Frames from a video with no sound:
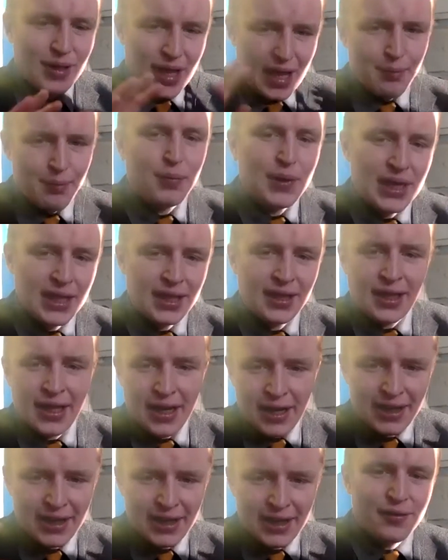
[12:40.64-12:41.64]
being a
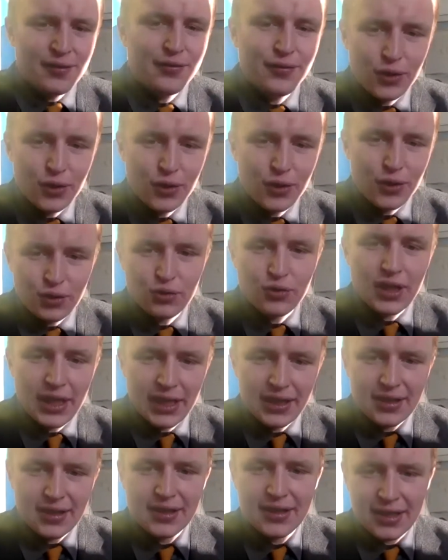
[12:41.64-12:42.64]
kind of food
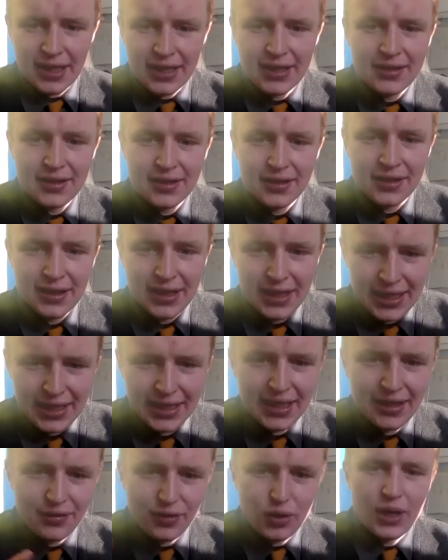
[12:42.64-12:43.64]
related title, it
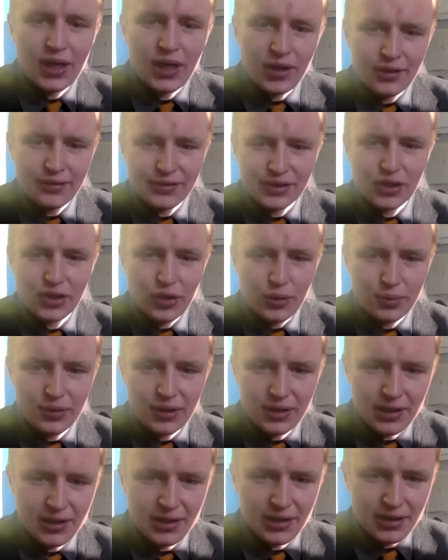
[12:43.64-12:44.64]
gave quite a lot of scope
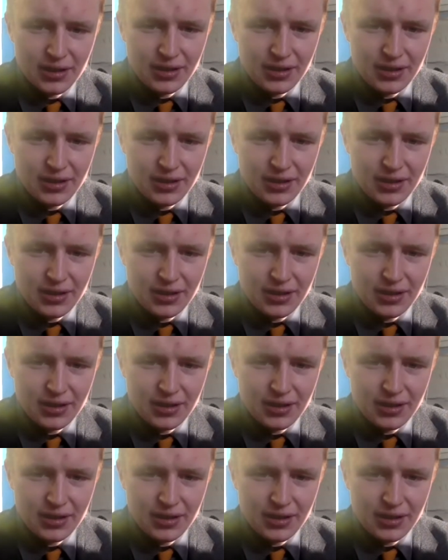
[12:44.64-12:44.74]
to